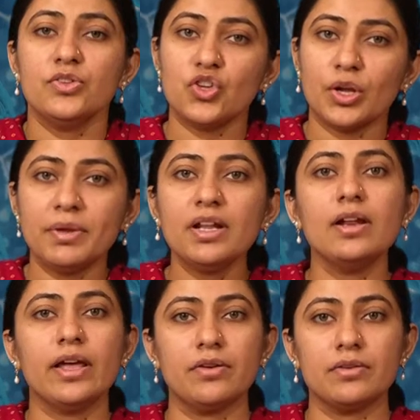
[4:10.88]
Germinal
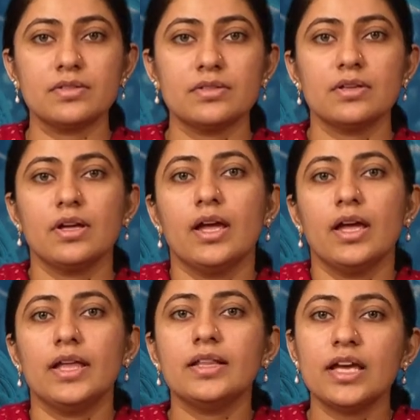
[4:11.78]
layers
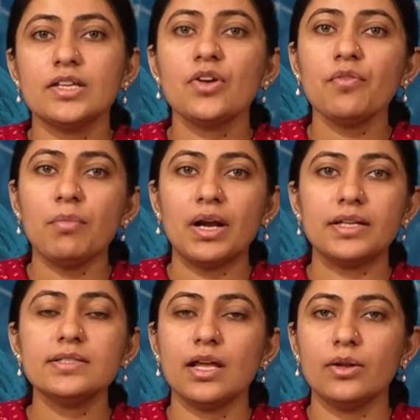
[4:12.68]
in case of
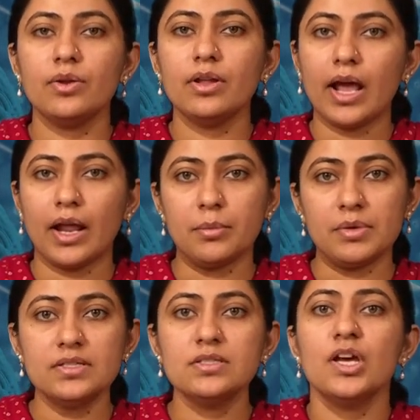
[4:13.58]
multicellular
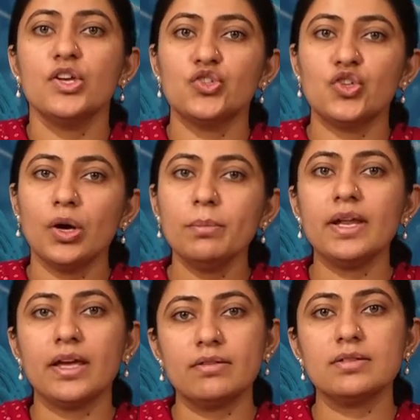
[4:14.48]
animals, germ
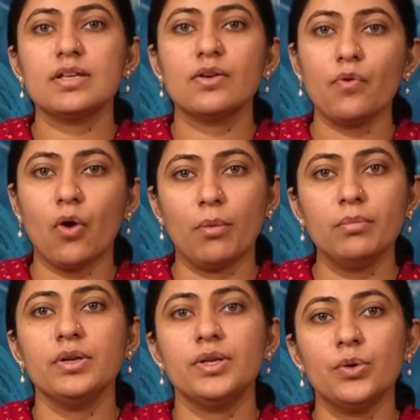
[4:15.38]
layers are
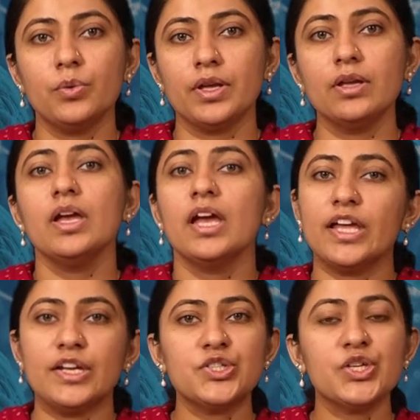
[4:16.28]
formed during
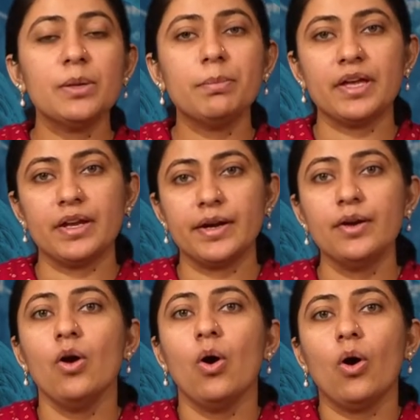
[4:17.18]
initial period
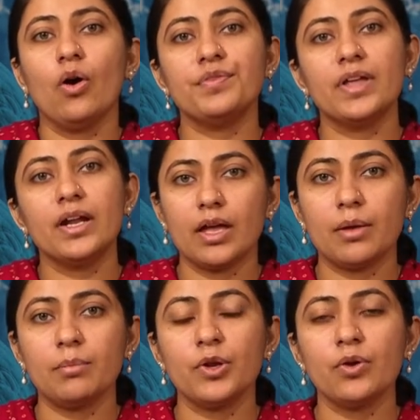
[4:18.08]
of their
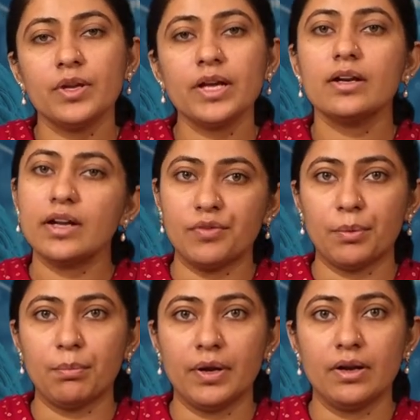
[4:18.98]
embryonic
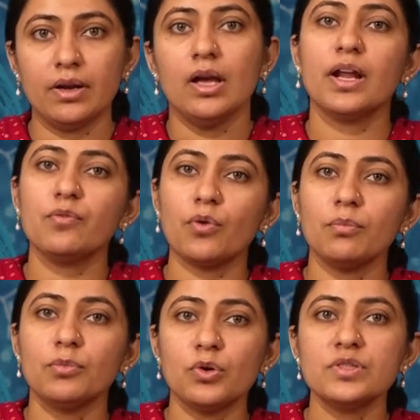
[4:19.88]
development and
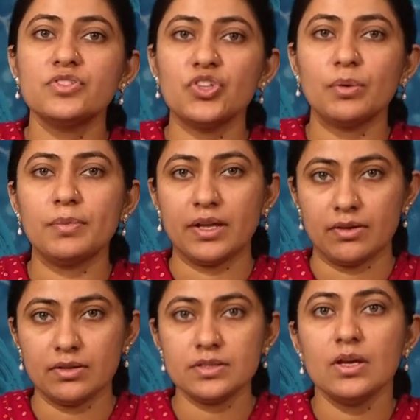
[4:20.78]
from those germ
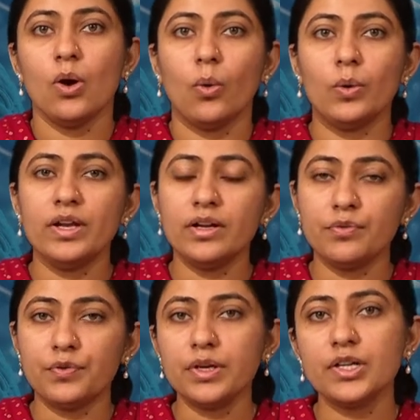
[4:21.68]
layers only
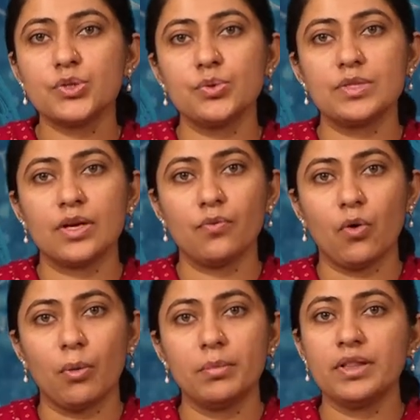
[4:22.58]
different tissues are
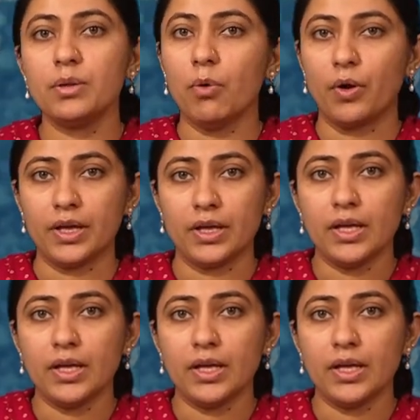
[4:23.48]
formed in the body.